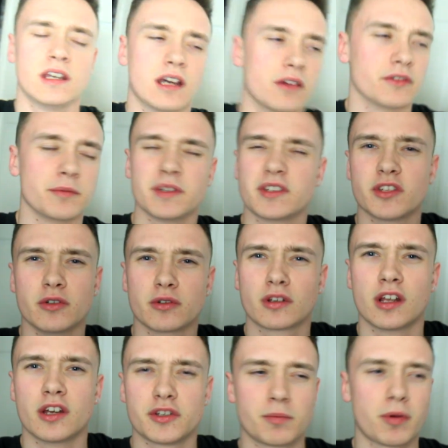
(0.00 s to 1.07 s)
I was a bit too
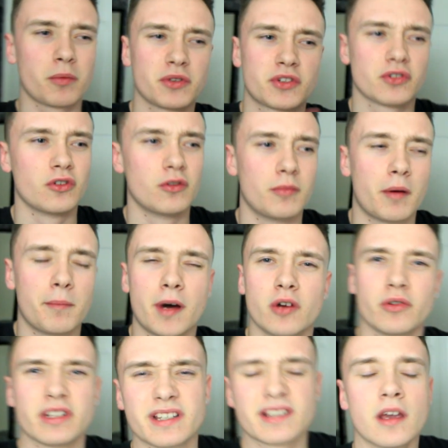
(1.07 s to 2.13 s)
close, you probably saw all my
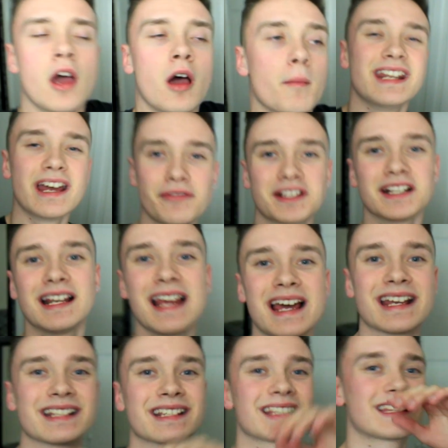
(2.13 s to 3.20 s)
bogeys.
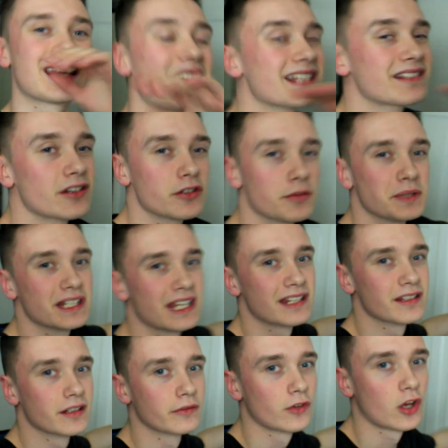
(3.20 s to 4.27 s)
Nevertheless, that is going to be the end
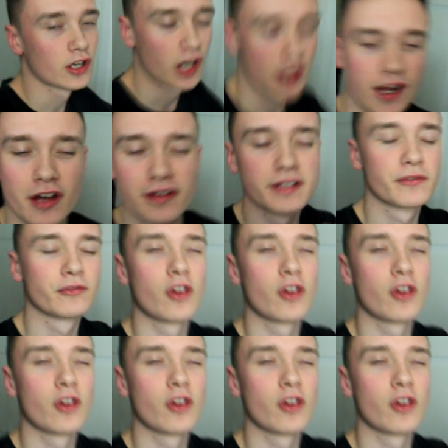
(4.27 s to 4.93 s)
of the vlog. I know this